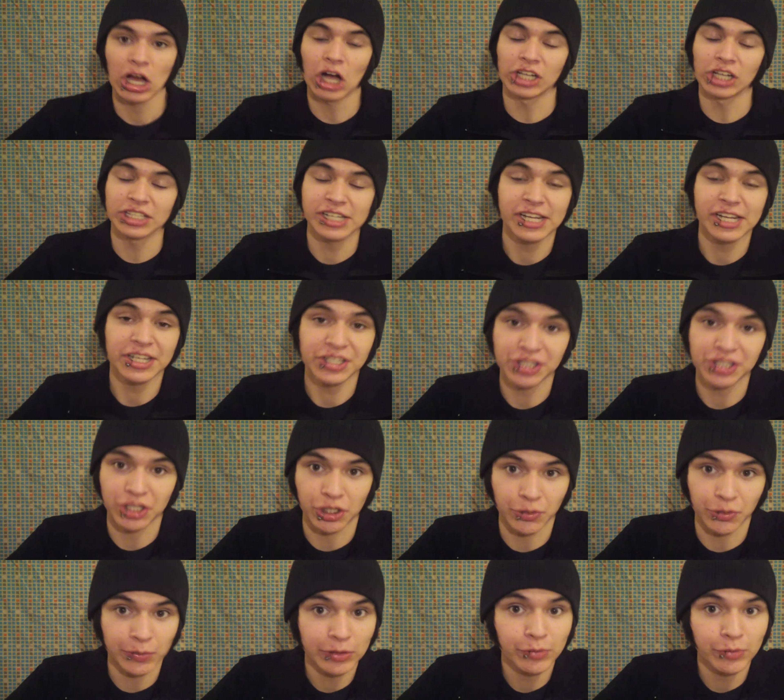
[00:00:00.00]
On today's
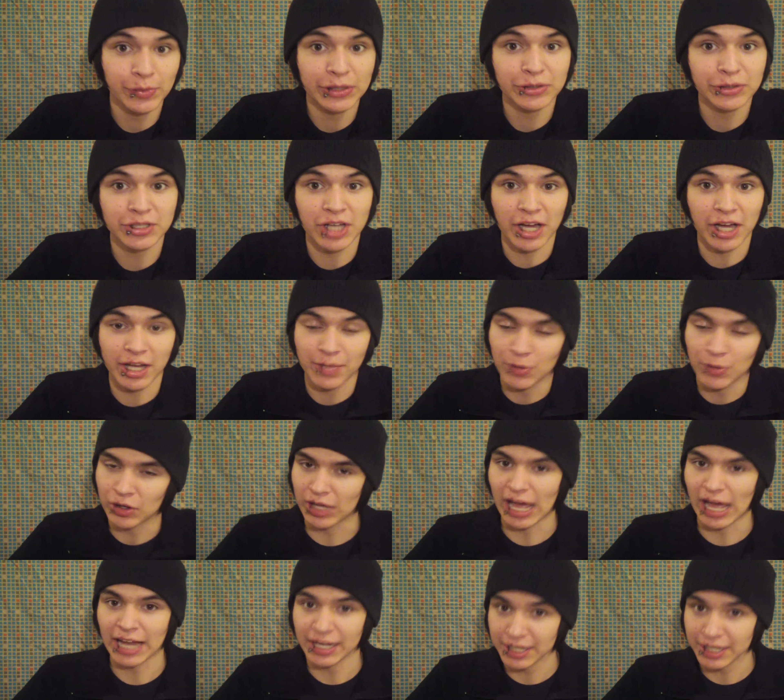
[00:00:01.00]
show, we will be talking
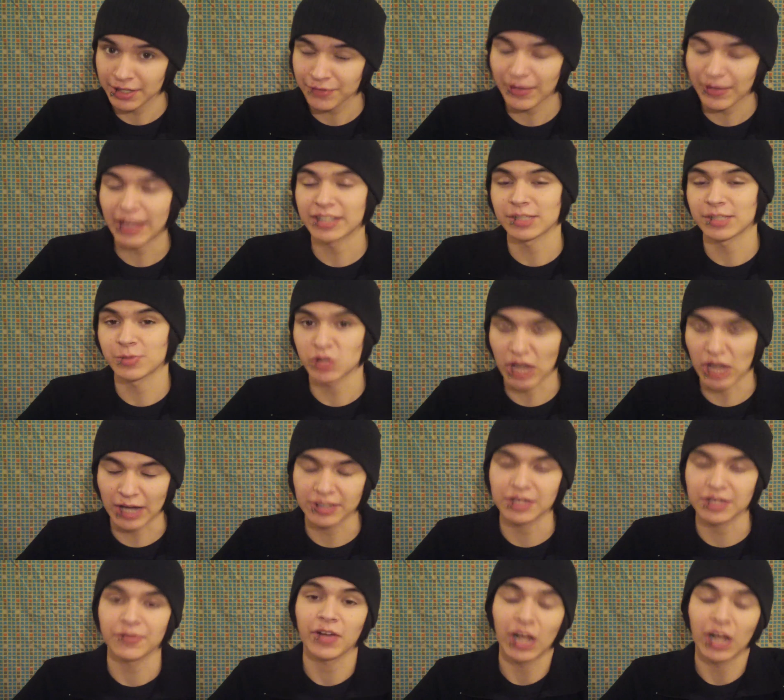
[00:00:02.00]
about additive and
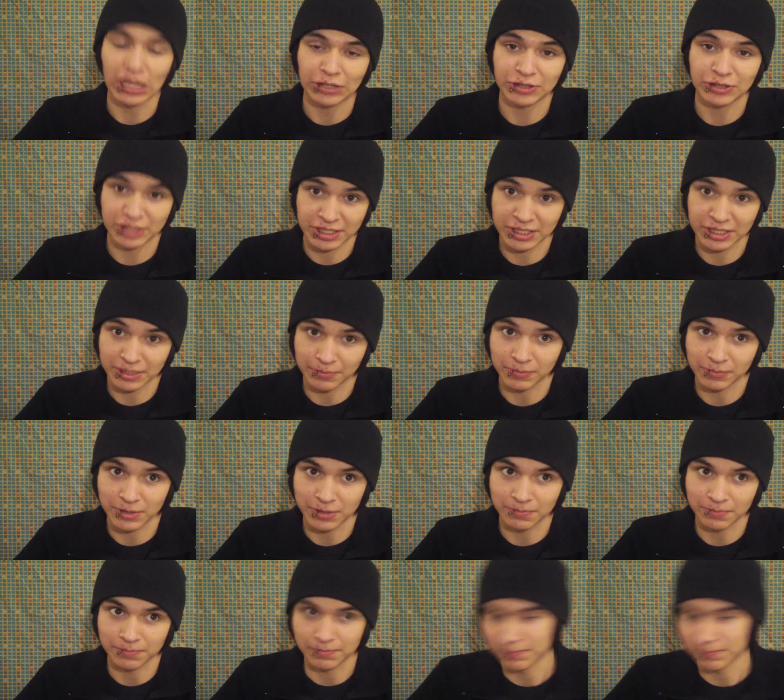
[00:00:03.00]
subtractive color systems.